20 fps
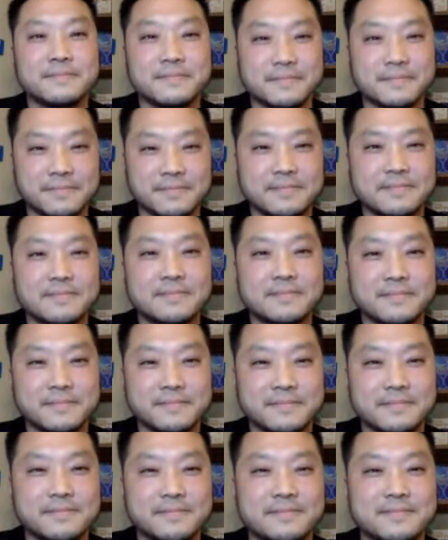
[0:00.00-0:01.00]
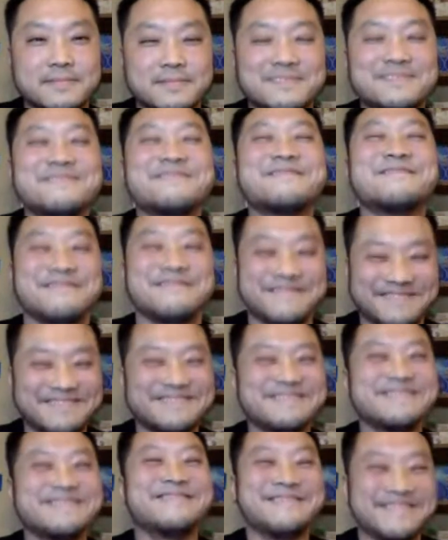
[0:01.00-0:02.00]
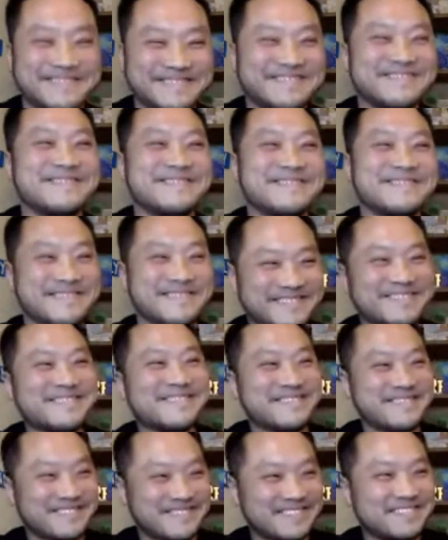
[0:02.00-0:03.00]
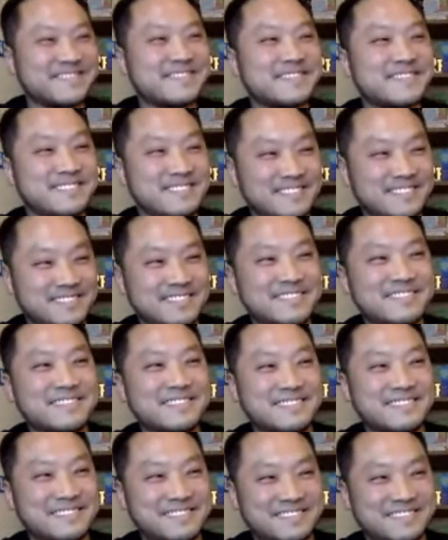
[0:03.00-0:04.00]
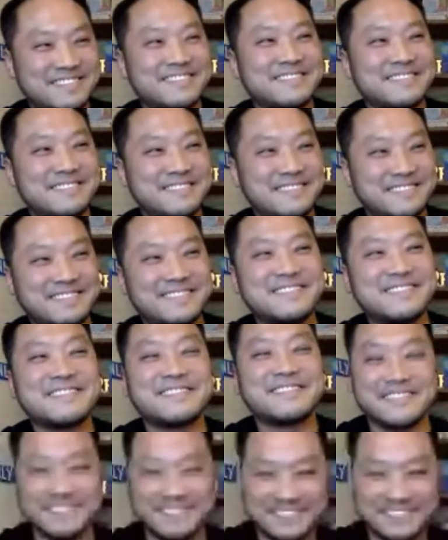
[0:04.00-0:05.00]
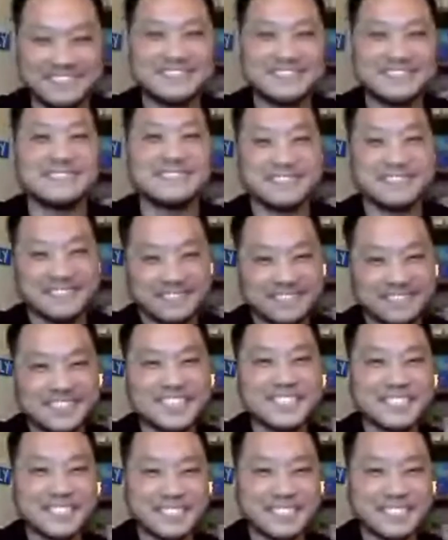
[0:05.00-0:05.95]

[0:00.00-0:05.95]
extra money, and we'll bring you a better cut of steak. Then they started coming out. Well, here's the steakhouse. You can have the